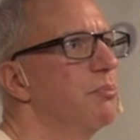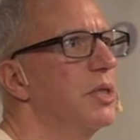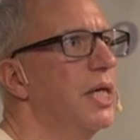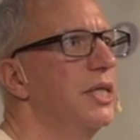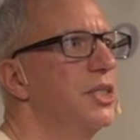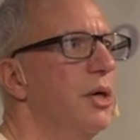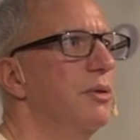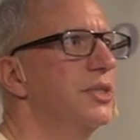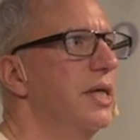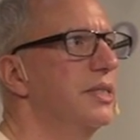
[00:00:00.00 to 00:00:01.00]
can you show
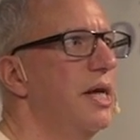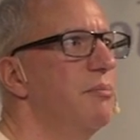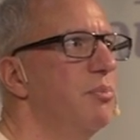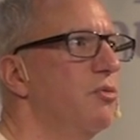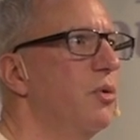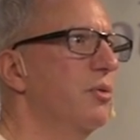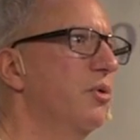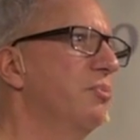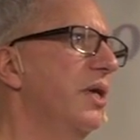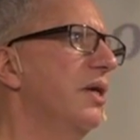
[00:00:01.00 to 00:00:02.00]
us an example of what it
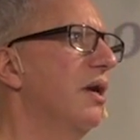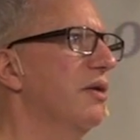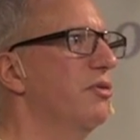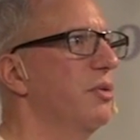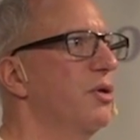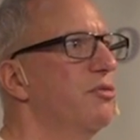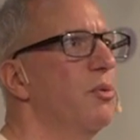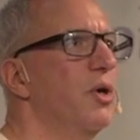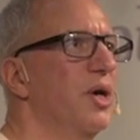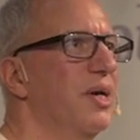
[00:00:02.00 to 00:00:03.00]
would be like from your other
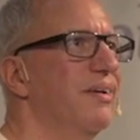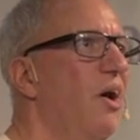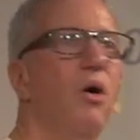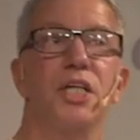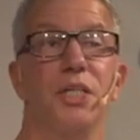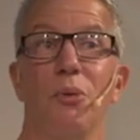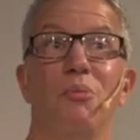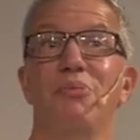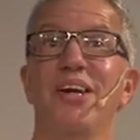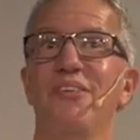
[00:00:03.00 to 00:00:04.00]
work? No, because it
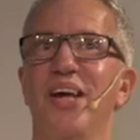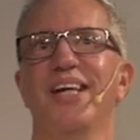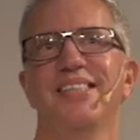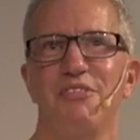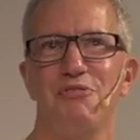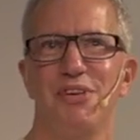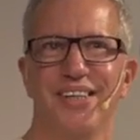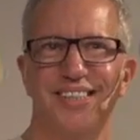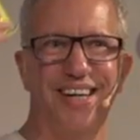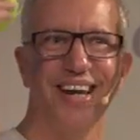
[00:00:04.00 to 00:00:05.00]
wouldn't be unique and different,
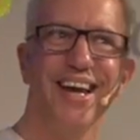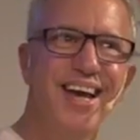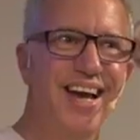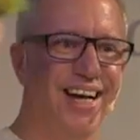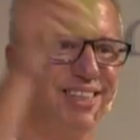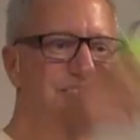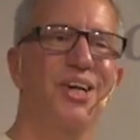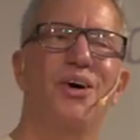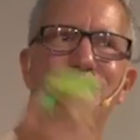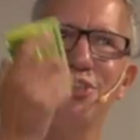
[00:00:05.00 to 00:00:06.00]
you see. That's a
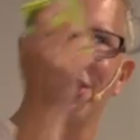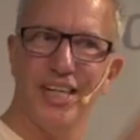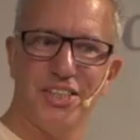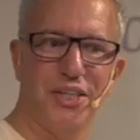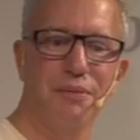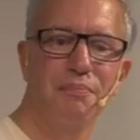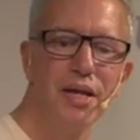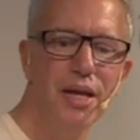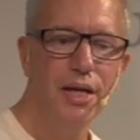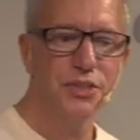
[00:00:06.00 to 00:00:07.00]
contradiction.
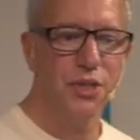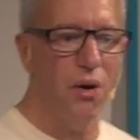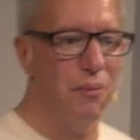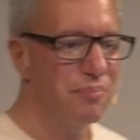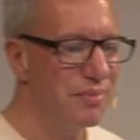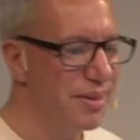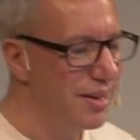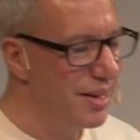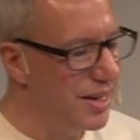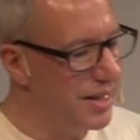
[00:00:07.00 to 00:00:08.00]
So
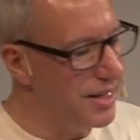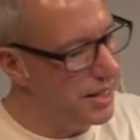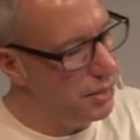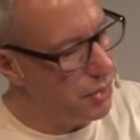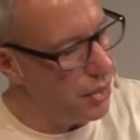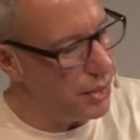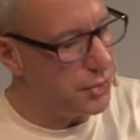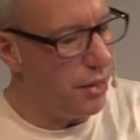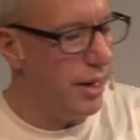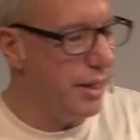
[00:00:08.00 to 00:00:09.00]
you've got to try,